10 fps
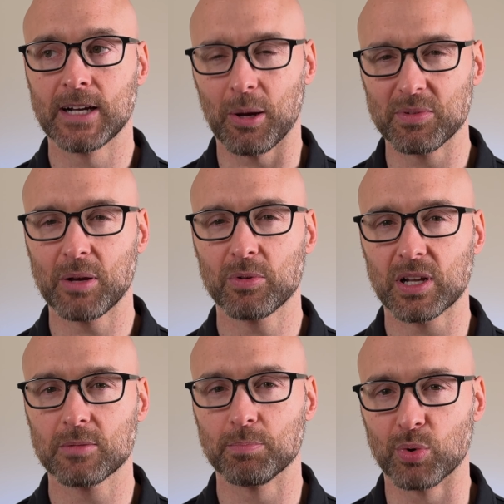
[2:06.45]
I was able to
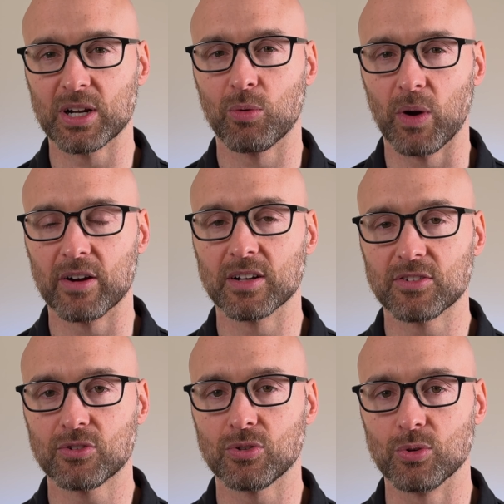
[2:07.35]
bring
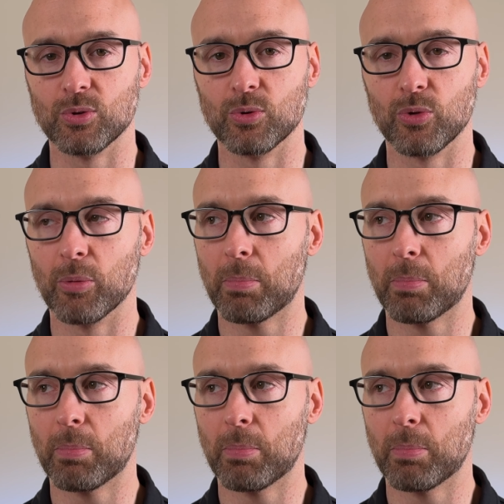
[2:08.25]
awareness to the